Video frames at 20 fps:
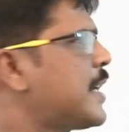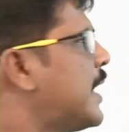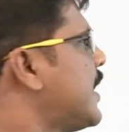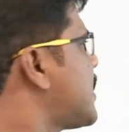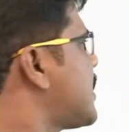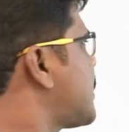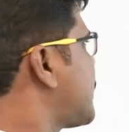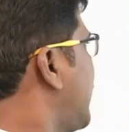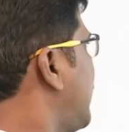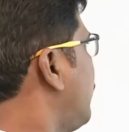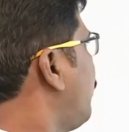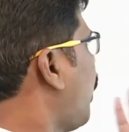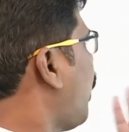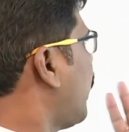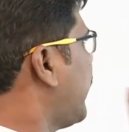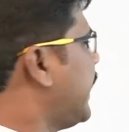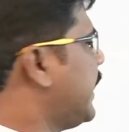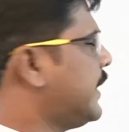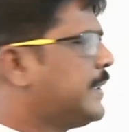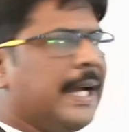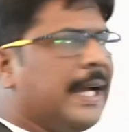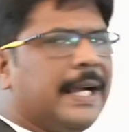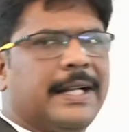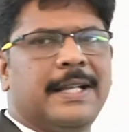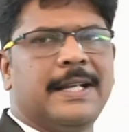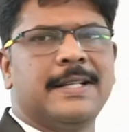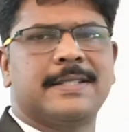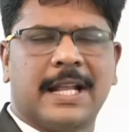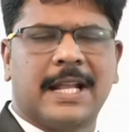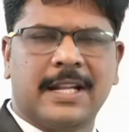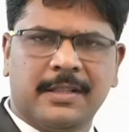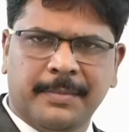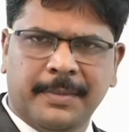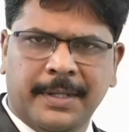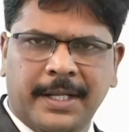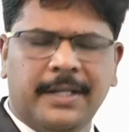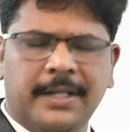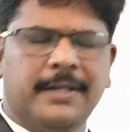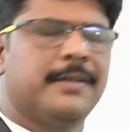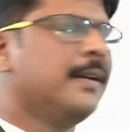understand what exactly is
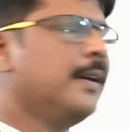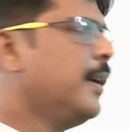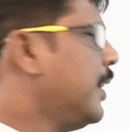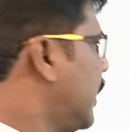arithmetic,